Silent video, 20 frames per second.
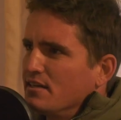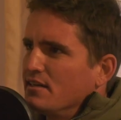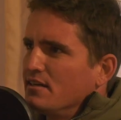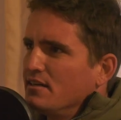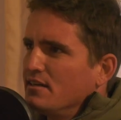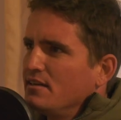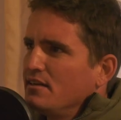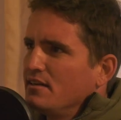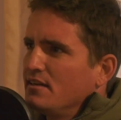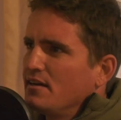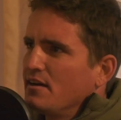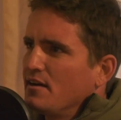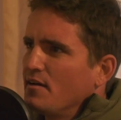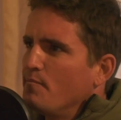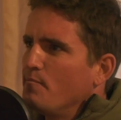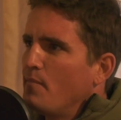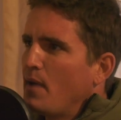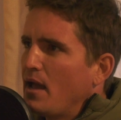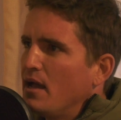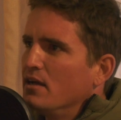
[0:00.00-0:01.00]
a,
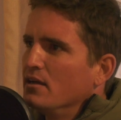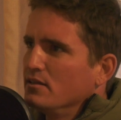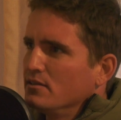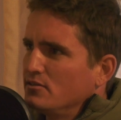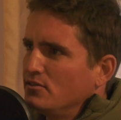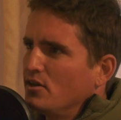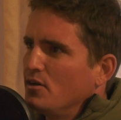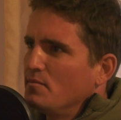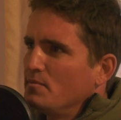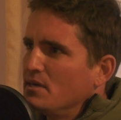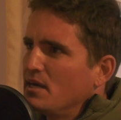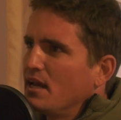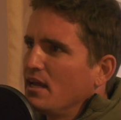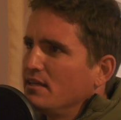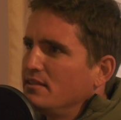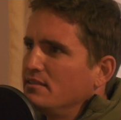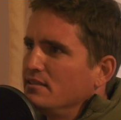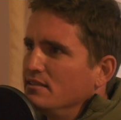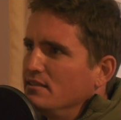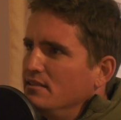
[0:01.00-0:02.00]
a male
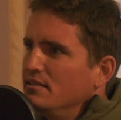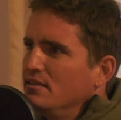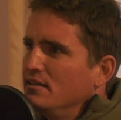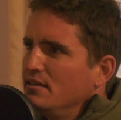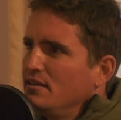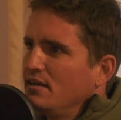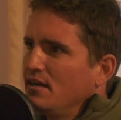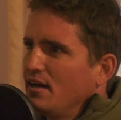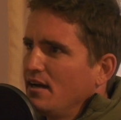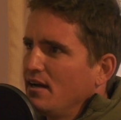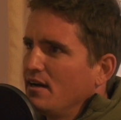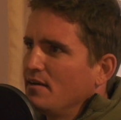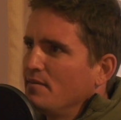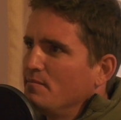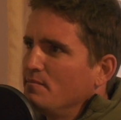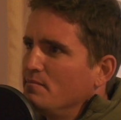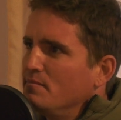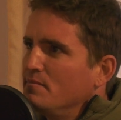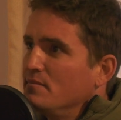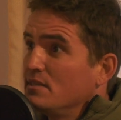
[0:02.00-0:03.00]
dominated
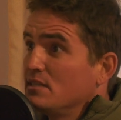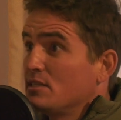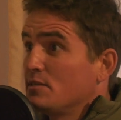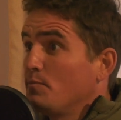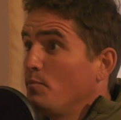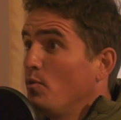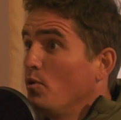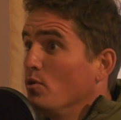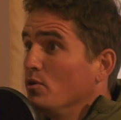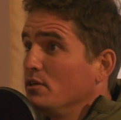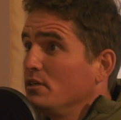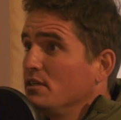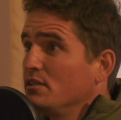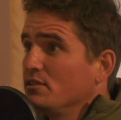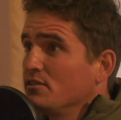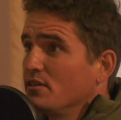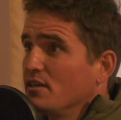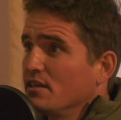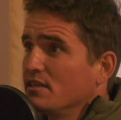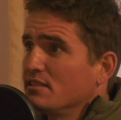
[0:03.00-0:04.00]
um, sport,
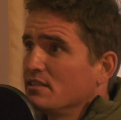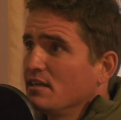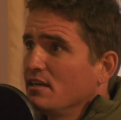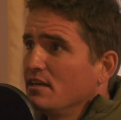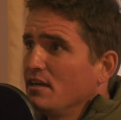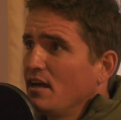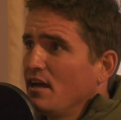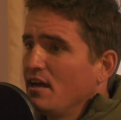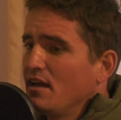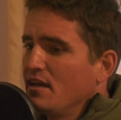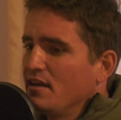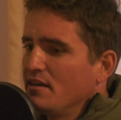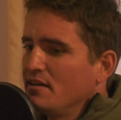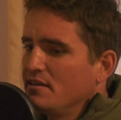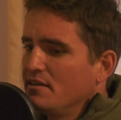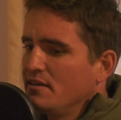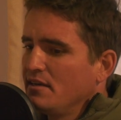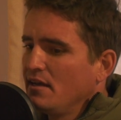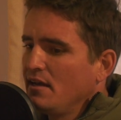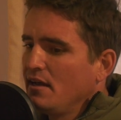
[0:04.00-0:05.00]
should I say.
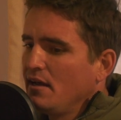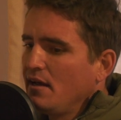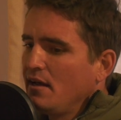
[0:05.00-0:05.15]
And